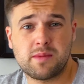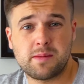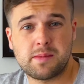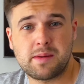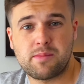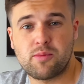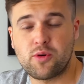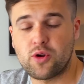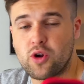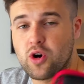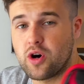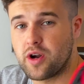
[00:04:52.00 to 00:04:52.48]
maybe
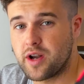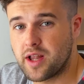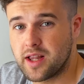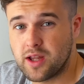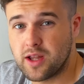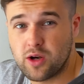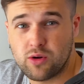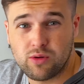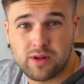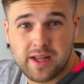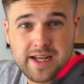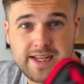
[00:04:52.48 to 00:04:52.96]
put it on a
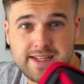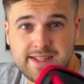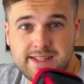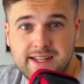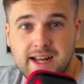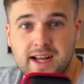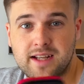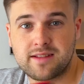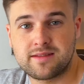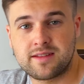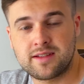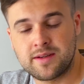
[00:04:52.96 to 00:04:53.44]
little light
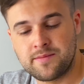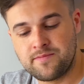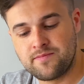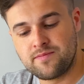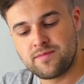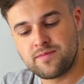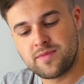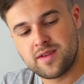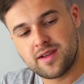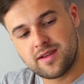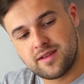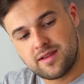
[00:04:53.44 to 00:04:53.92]
stand,
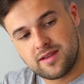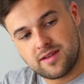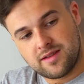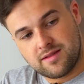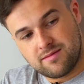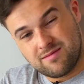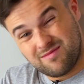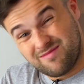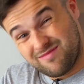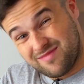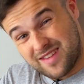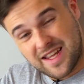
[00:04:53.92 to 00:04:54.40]

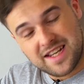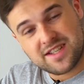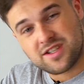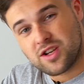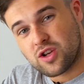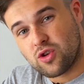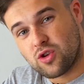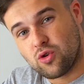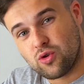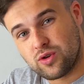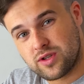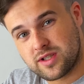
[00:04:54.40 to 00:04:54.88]
nice
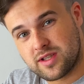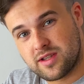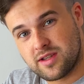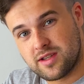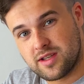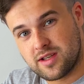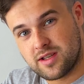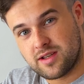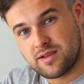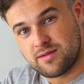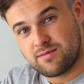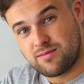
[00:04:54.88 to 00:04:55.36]
and close to
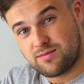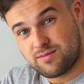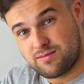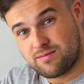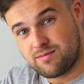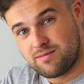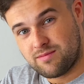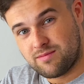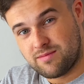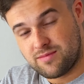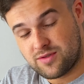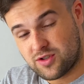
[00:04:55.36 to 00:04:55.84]
the
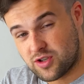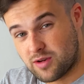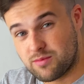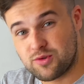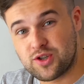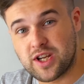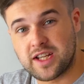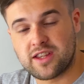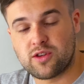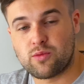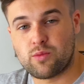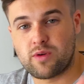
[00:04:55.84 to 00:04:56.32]

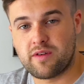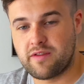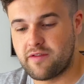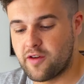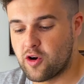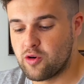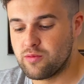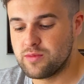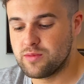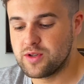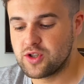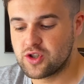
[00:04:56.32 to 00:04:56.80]
subject that we're
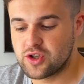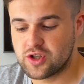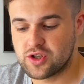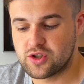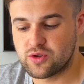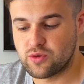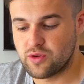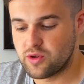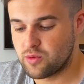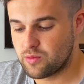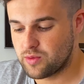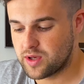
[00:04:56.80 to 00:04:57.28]
filming, just
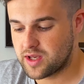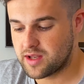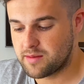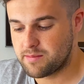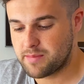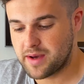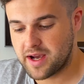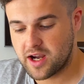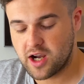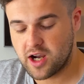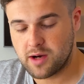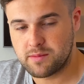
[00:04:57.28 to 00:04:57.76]
so that we can
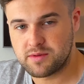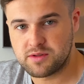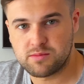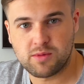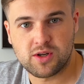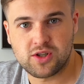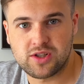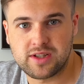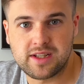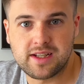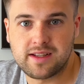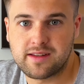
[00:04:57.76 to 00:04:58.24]
pick up as
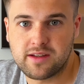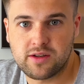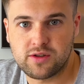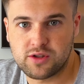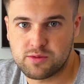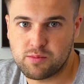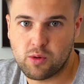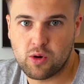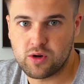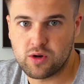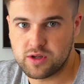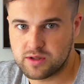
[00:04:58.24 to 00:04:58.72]
much detail
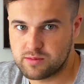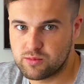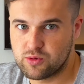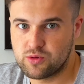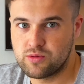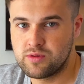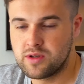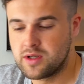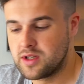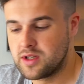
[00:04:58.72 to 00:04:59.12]
as possible.